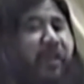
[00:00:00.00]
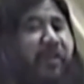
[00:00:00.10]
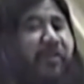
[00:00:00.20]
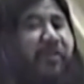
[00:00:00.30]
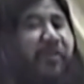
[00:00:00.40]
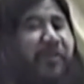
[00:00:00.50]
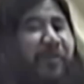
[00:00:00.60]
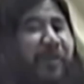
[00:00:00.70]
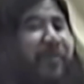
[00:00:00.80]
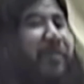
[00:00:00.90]
On March
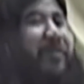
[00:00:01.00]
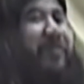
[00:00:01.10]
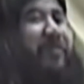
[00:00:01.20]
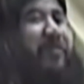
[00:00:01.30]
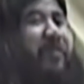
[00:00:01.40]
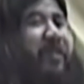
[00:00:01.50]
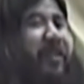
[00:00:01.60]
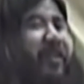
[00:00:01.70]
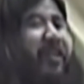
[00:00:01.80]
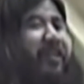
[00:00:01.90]
twentieth,
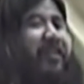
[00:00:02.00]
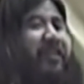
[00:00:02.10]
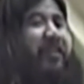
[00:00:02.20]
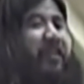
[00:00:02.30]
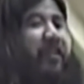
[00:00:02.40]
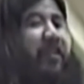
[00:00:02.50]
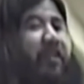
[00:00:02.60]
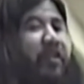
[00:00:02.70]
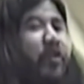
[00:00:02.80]
nineteen ninety-five,